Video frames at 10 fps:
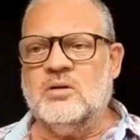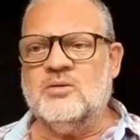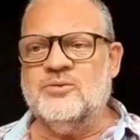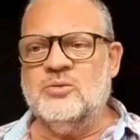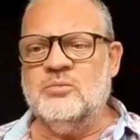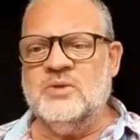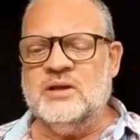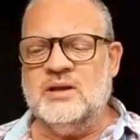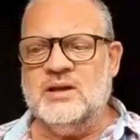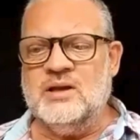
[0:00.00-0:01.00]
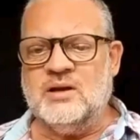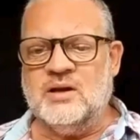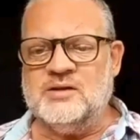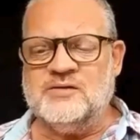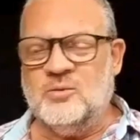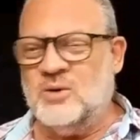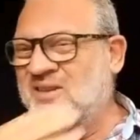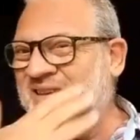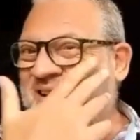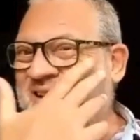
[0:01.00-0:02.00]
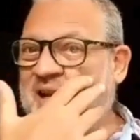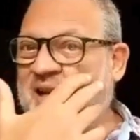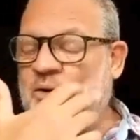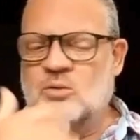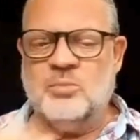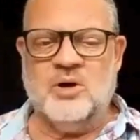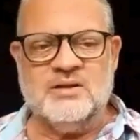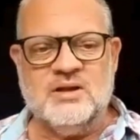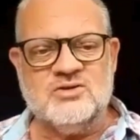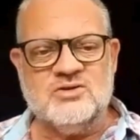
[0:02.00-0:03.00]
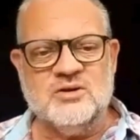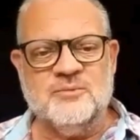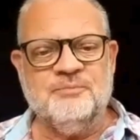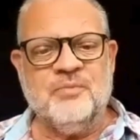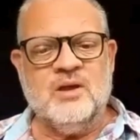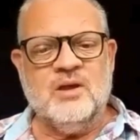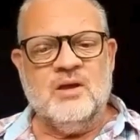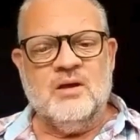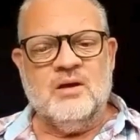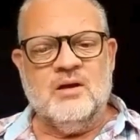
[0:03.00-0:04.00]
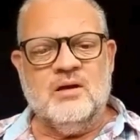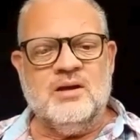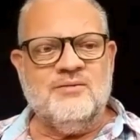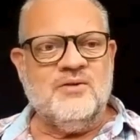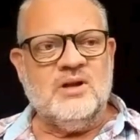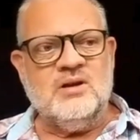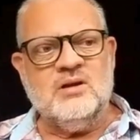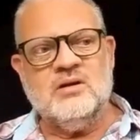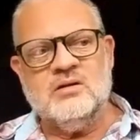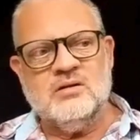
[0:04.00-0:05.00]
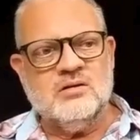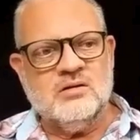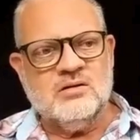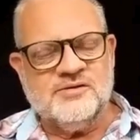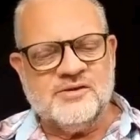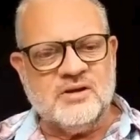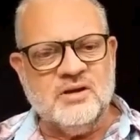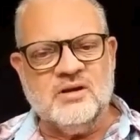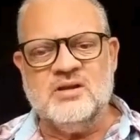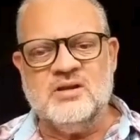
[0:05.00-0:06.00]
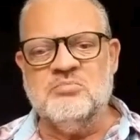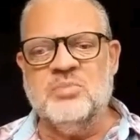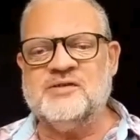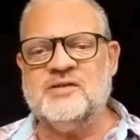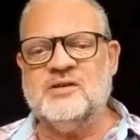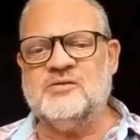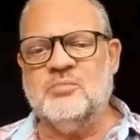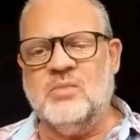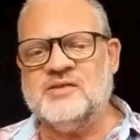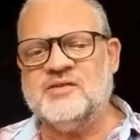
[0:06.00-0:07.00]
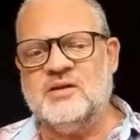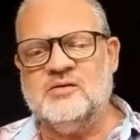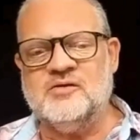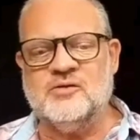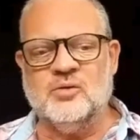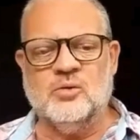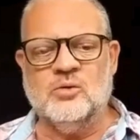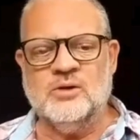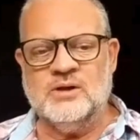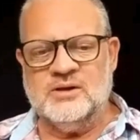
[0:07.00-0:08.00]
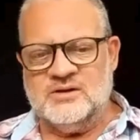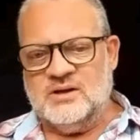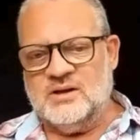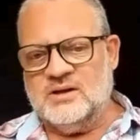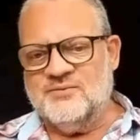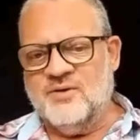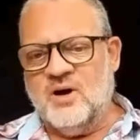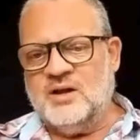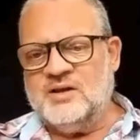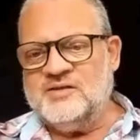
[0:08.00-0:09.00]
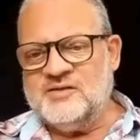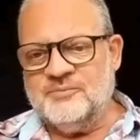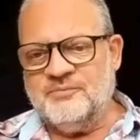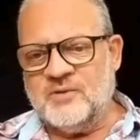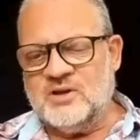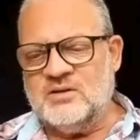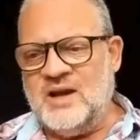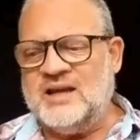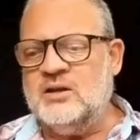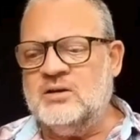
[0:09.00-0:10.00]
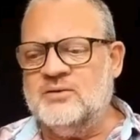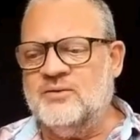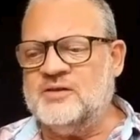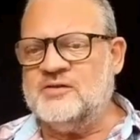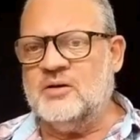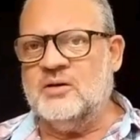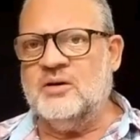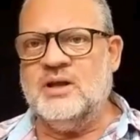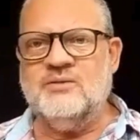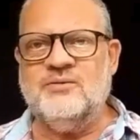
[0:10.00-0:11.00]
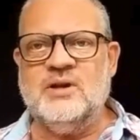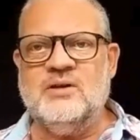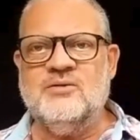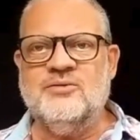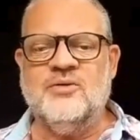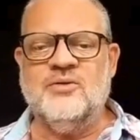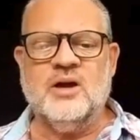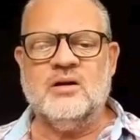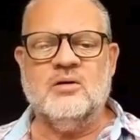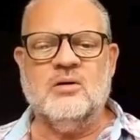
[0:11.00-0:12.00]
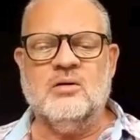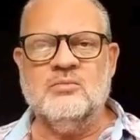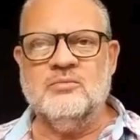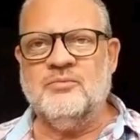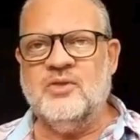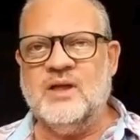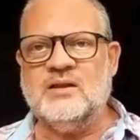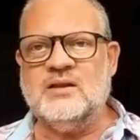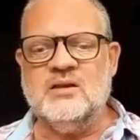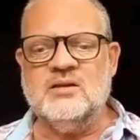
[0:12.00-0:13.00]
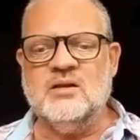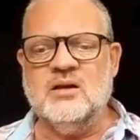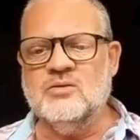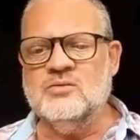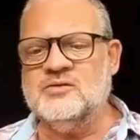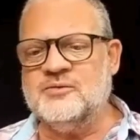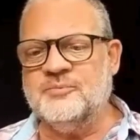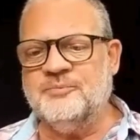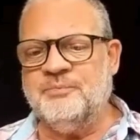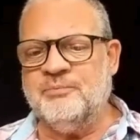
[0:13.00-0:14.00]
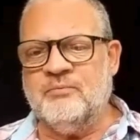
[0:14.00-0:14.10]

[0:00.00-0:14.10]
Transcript: the lot for me, in any case, the one that really caught my attention. Every security business must install a device, a tracking device, on every firearm that it owns.